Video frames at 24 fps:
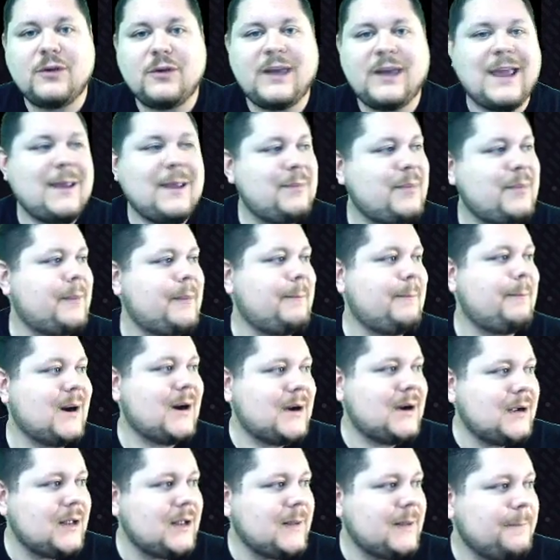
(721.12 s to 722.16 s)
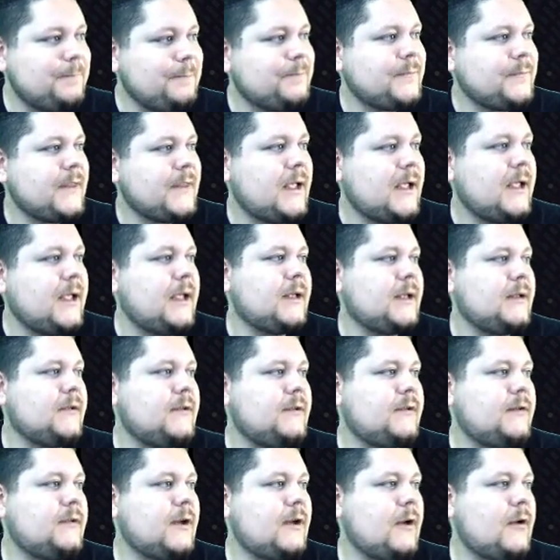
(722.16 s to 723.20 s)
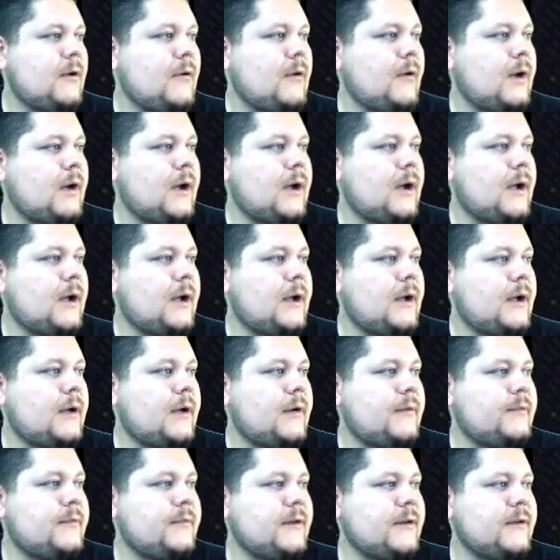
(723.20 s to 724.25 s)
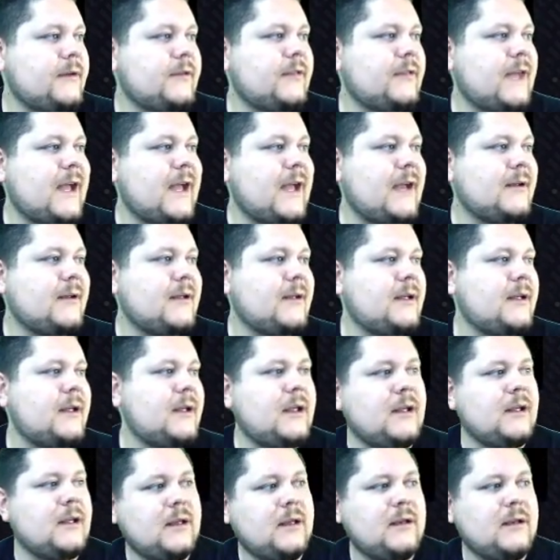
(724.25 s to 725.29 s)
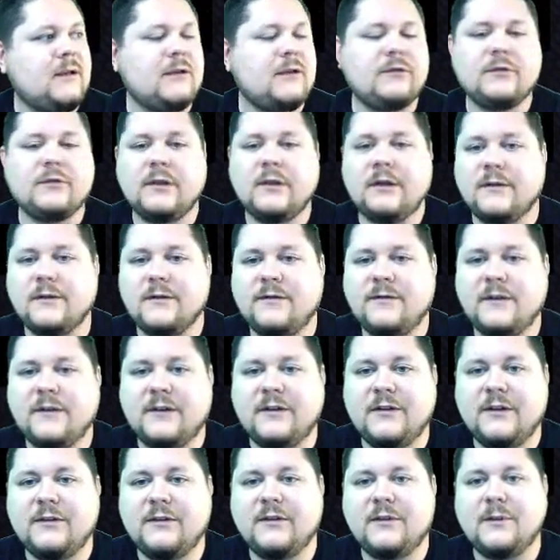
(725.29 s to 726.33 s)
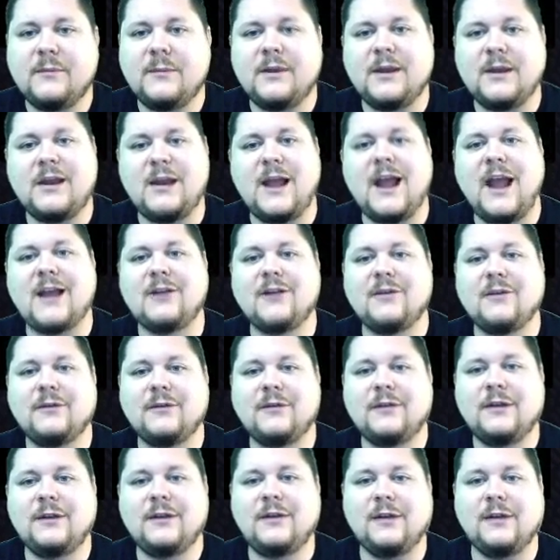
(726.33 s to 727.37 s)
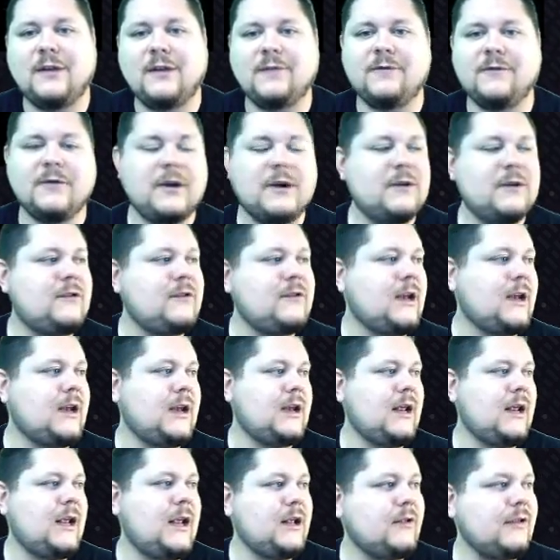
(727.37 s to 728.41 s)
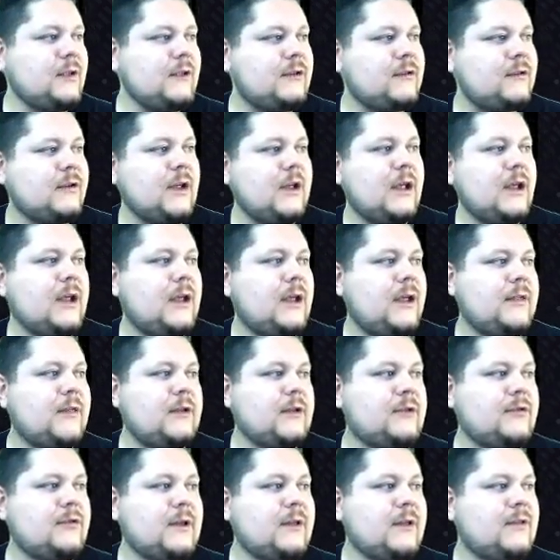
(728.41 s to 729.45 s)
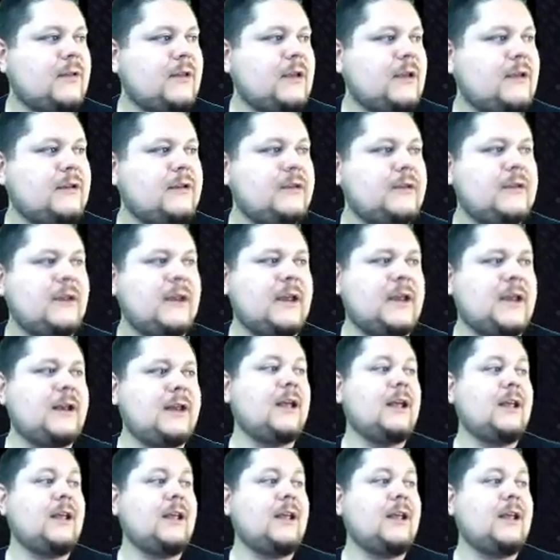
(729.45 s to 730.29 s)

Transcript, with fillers: cape bug. And so there's that. Additionally, they're fixing some inaccuracies in French and English in the translations, and